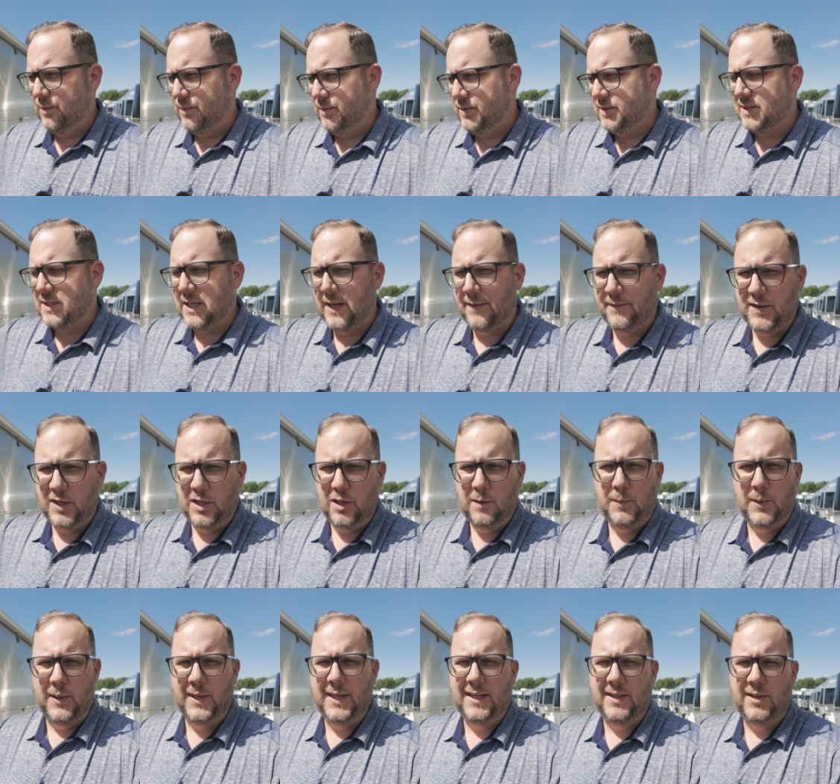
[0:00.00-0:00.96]
stuff that
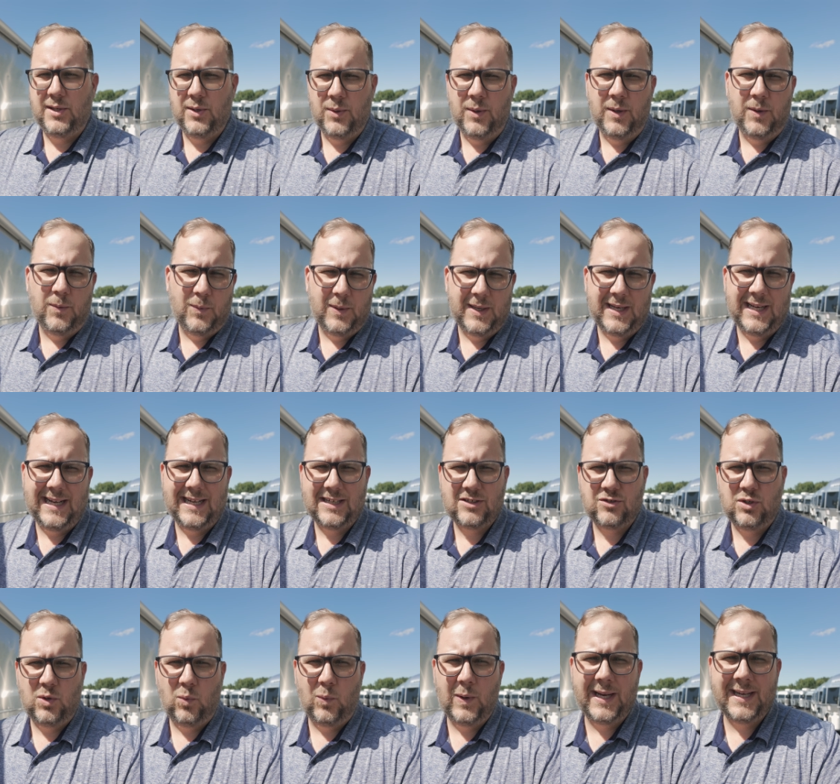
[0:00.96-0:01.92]
you put into it and when it
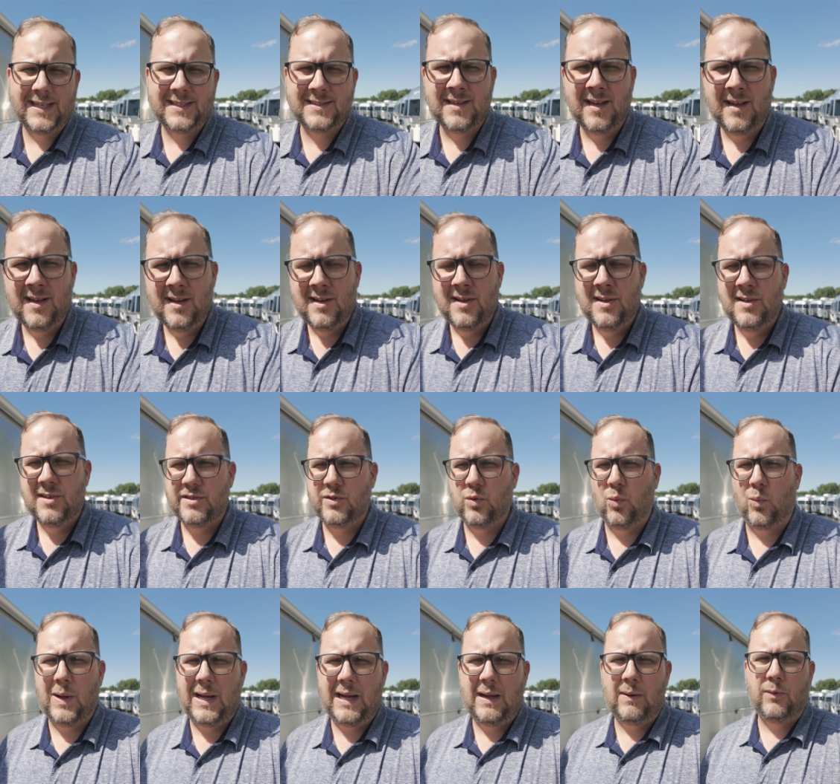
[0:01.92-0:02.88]
actually weighs.
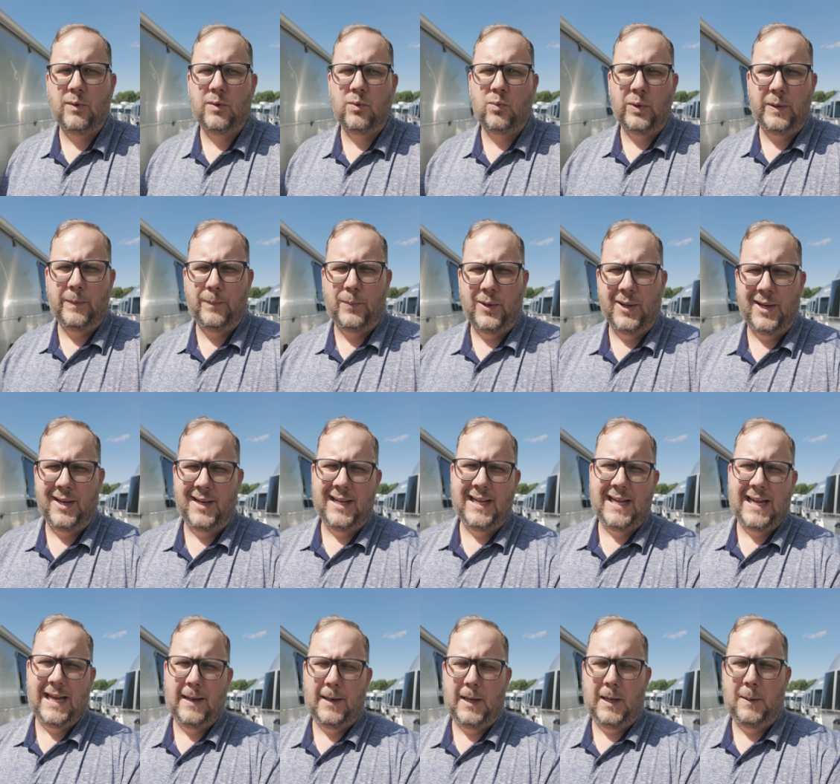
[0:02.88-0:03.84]
So why would we put it
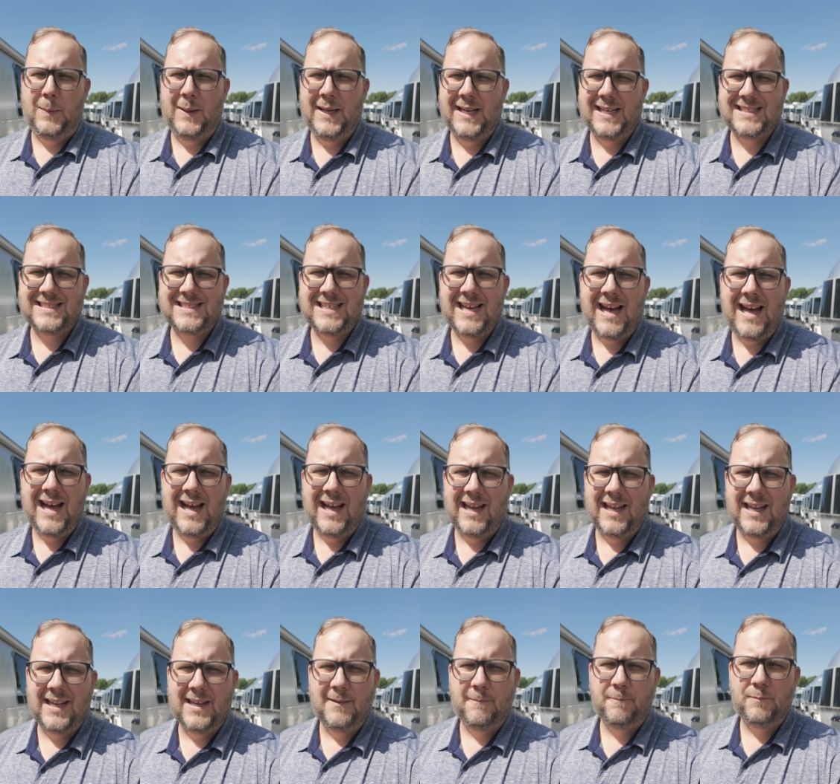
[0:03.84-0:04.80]
at 80
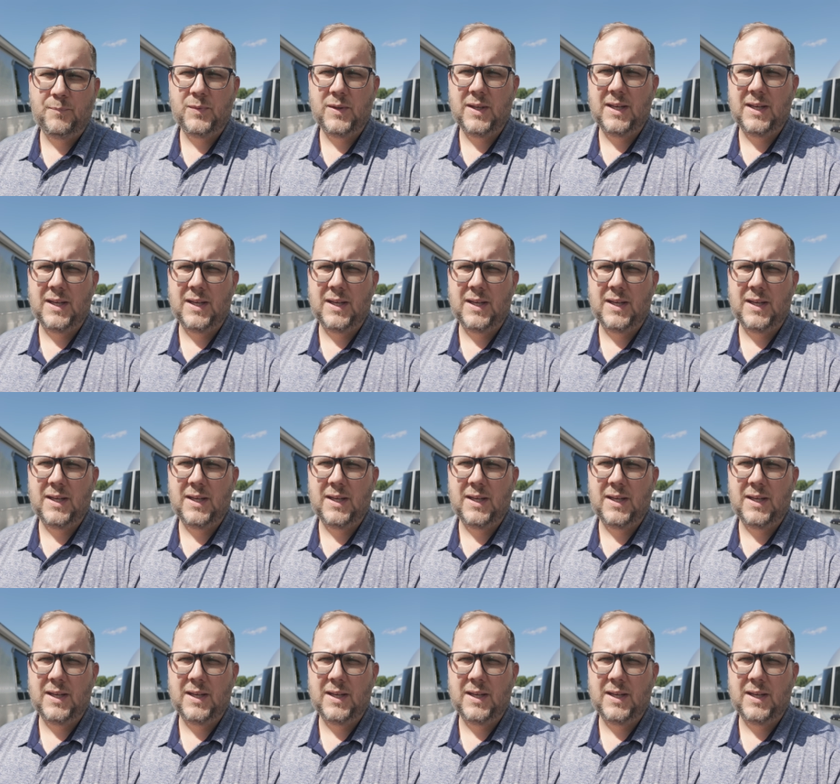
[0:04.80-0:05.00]
psi?